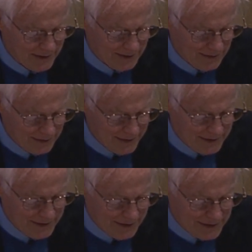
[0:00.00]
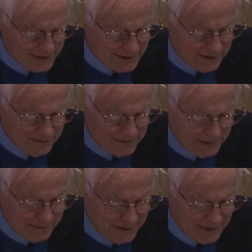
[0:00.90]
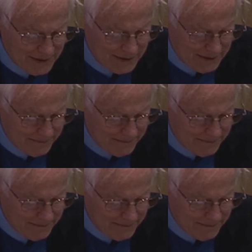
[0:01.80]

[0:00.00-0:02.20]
or elected executives may be indebted.